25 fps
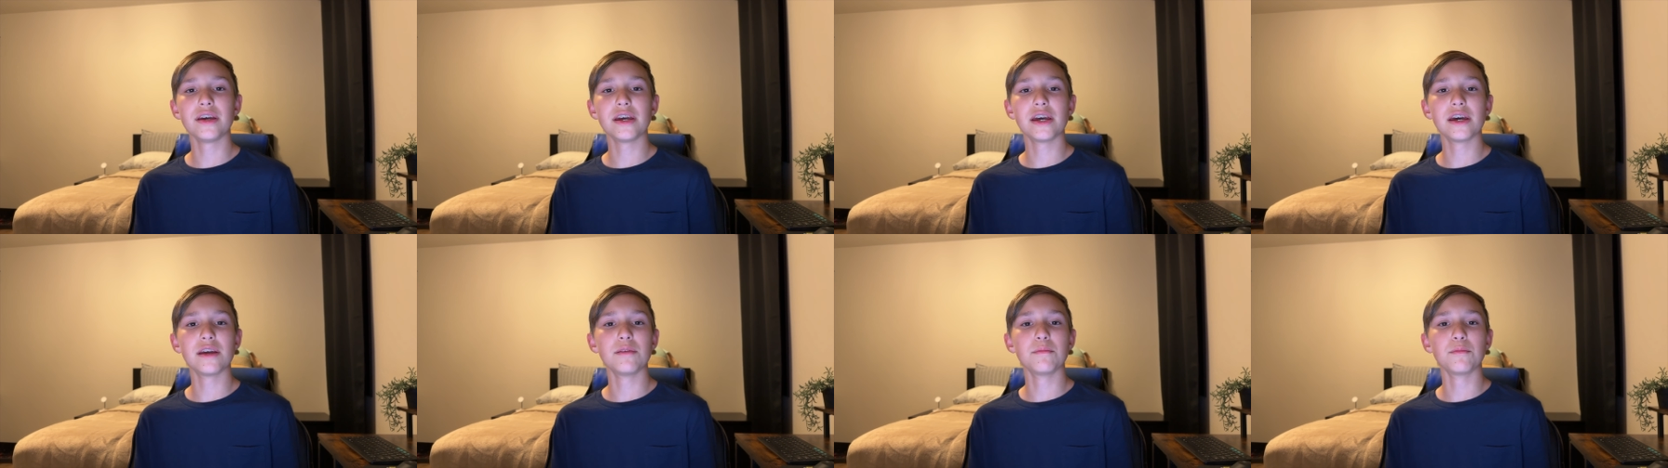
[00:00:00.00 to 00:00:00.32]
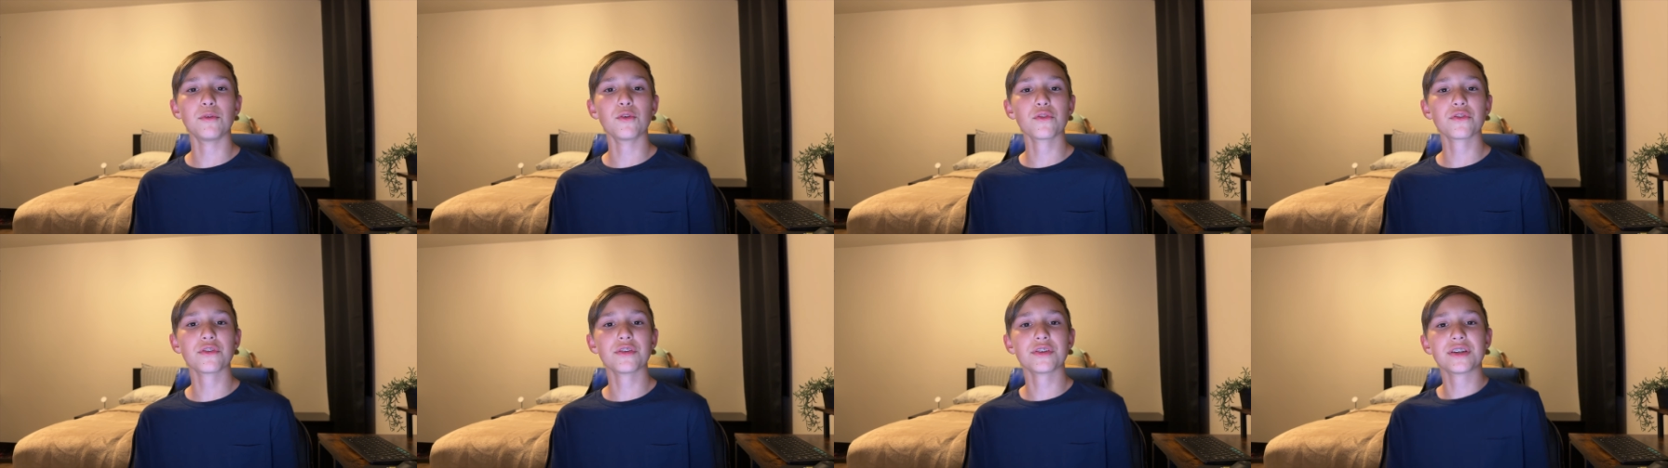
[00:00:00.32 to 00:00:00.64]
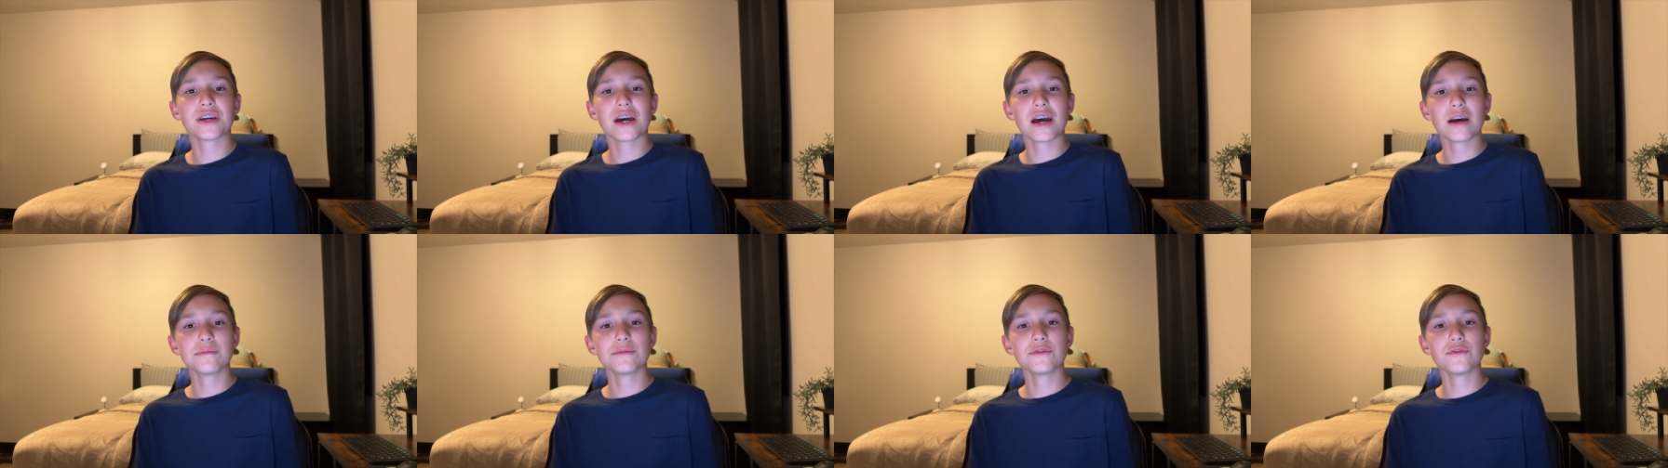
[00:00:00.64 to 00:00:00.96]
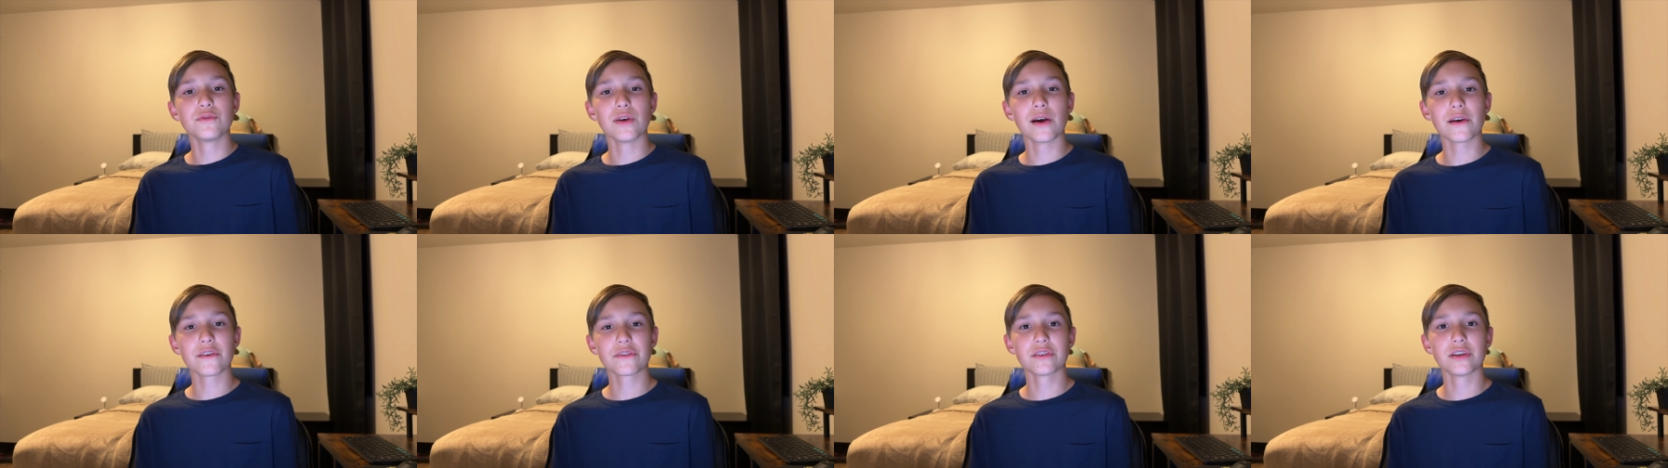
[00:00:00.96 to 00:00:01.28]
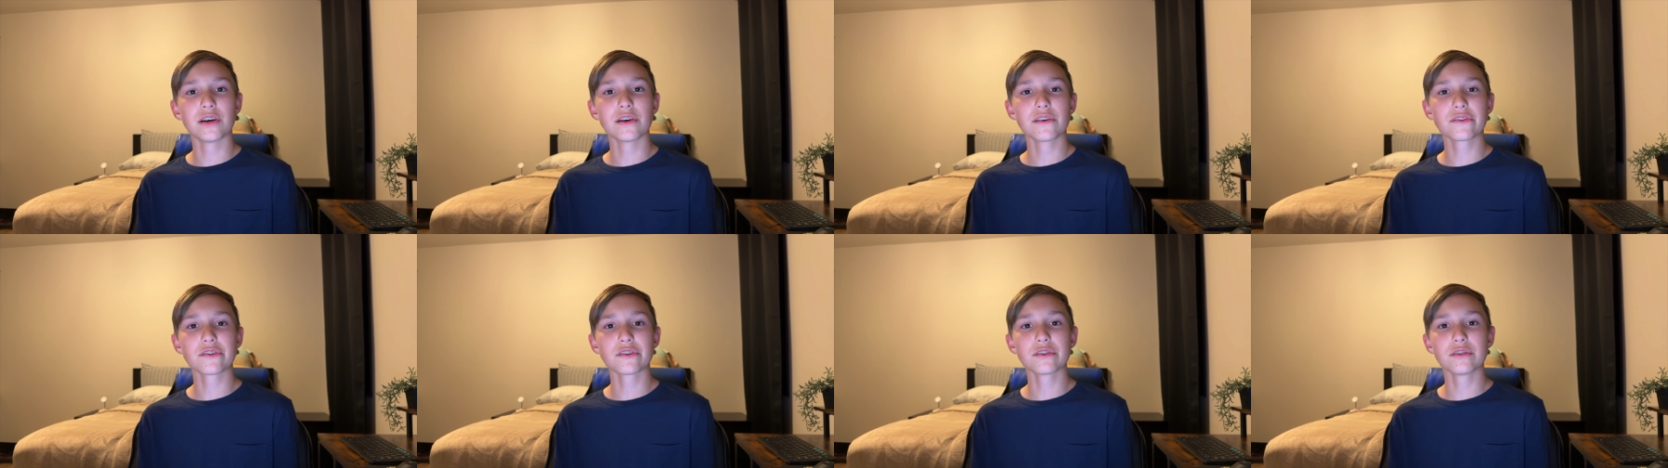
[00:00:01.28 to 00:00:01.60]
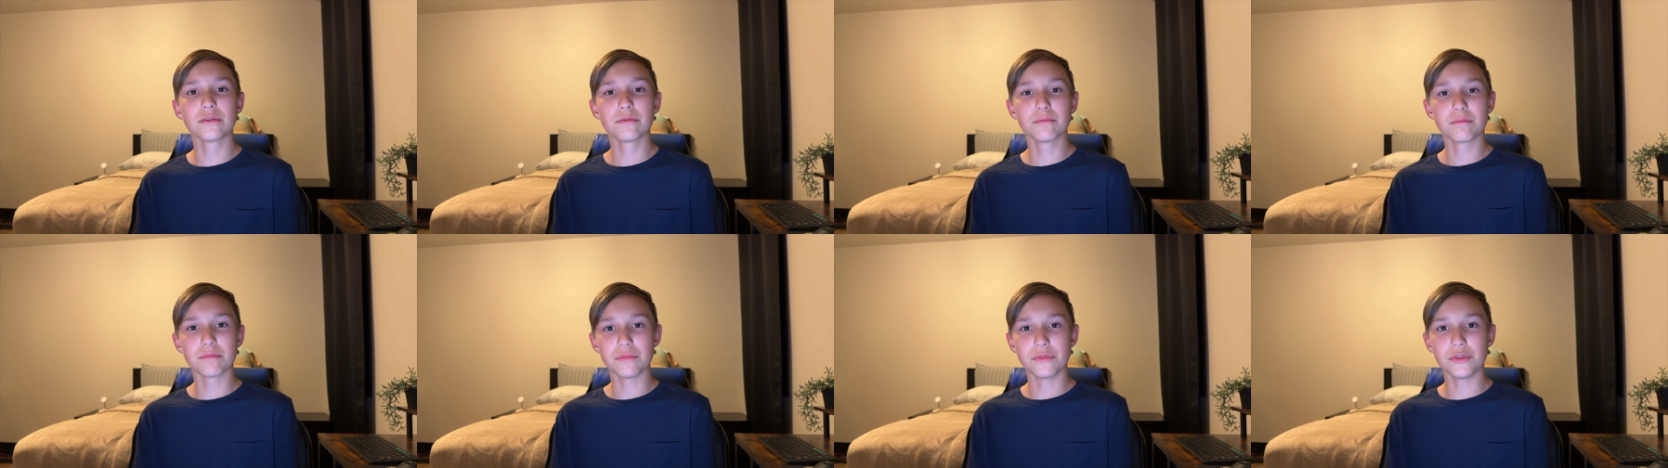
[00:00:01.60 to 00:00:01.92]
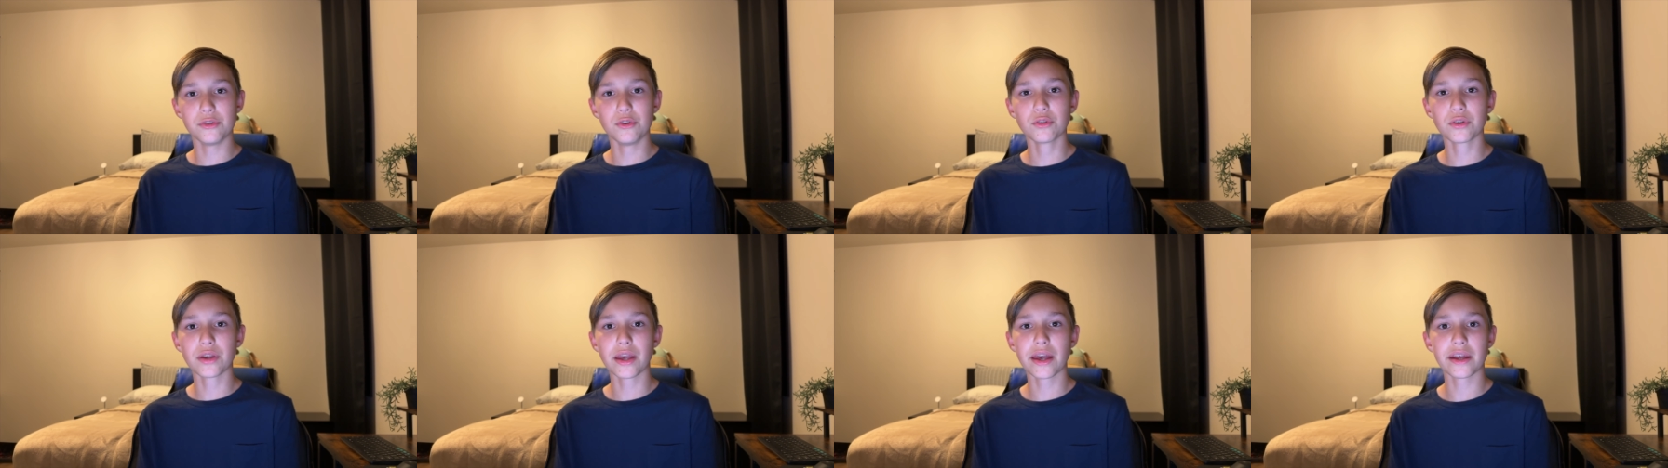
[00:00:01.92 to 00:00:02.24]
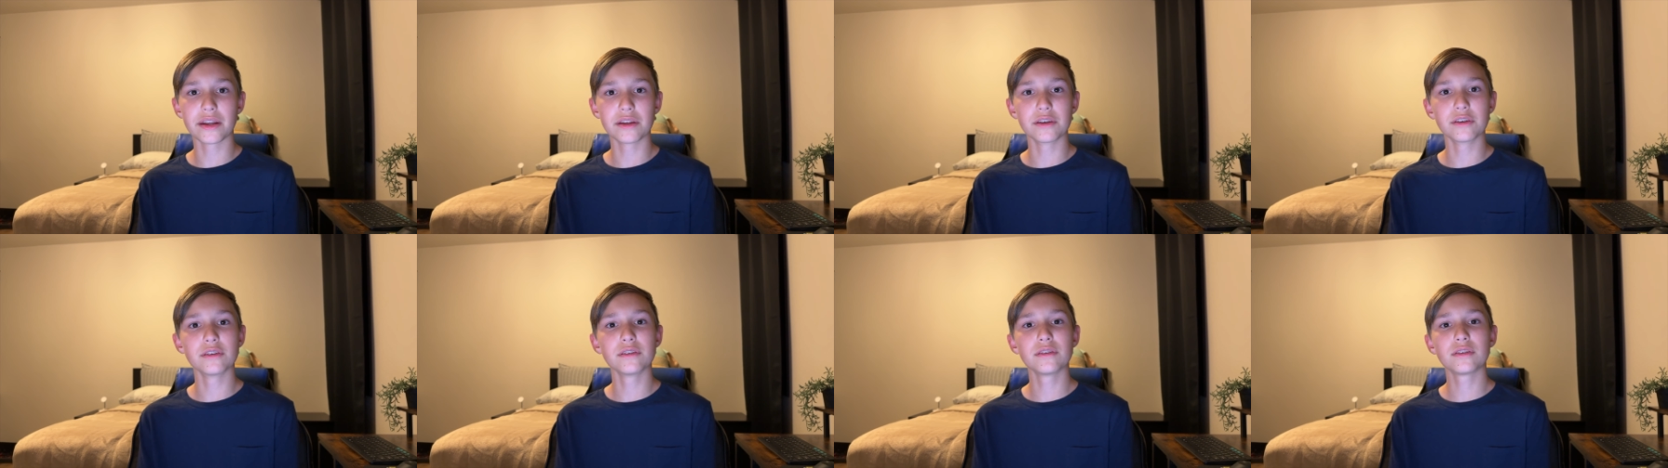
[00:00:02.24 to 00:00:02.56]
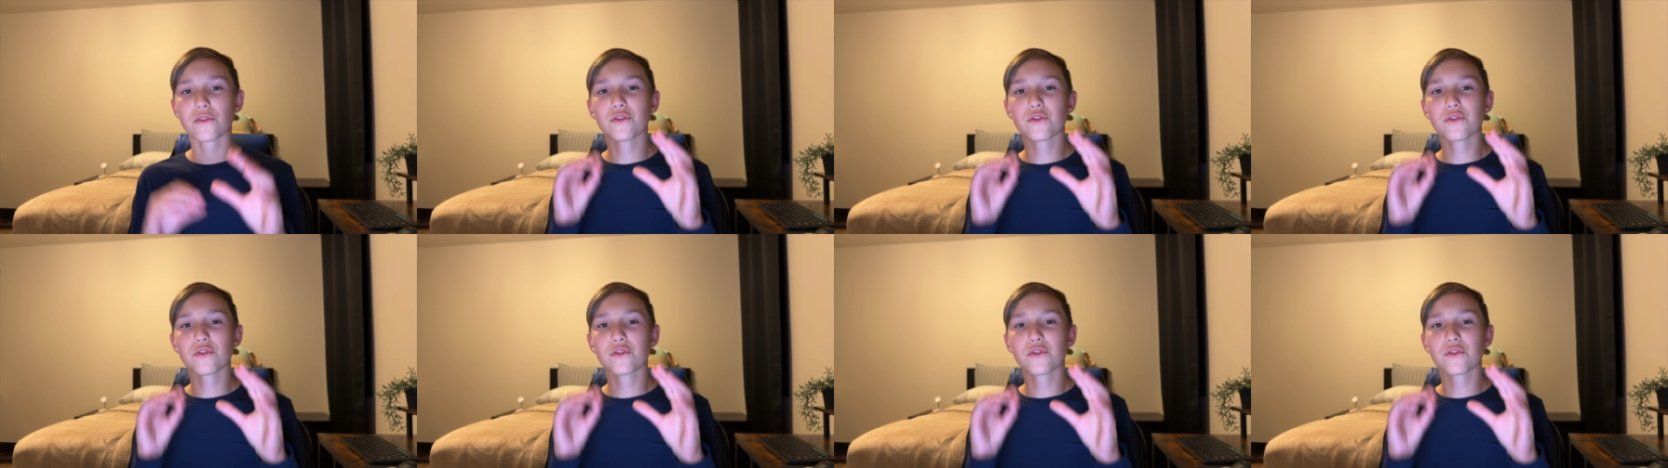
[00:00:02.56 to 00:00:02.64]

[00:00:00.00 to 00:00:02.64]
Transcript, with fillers: and most of the time, if you ask nicely, you'll get it.